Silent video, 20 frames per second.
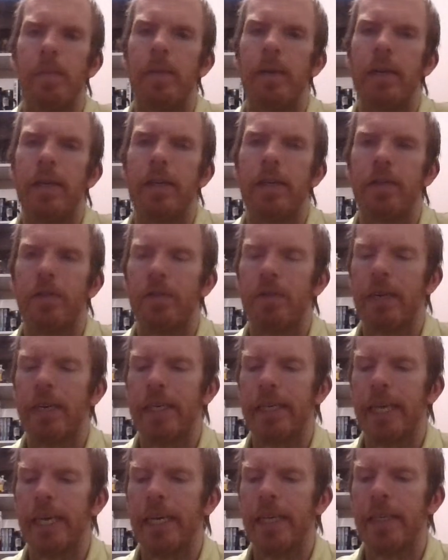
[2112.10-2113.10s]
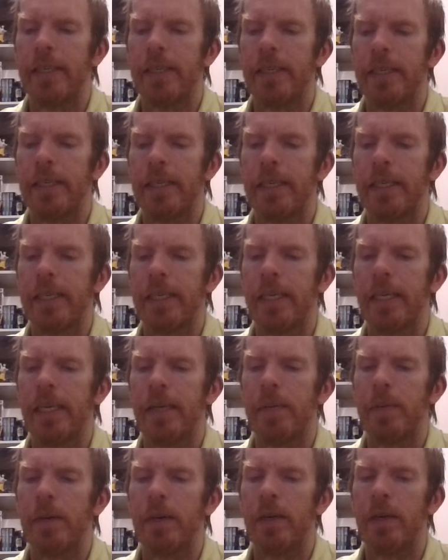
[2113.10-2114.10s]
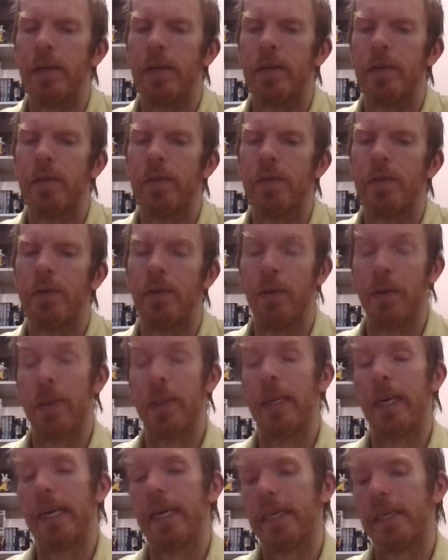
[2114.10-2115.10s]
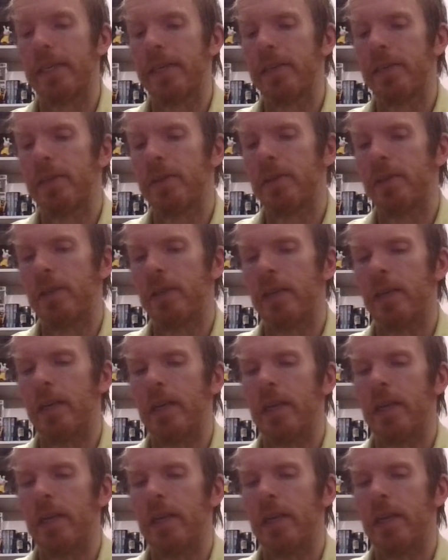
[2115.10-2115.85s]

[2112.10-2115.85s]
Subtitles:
my friend has the nickname of Snorlax,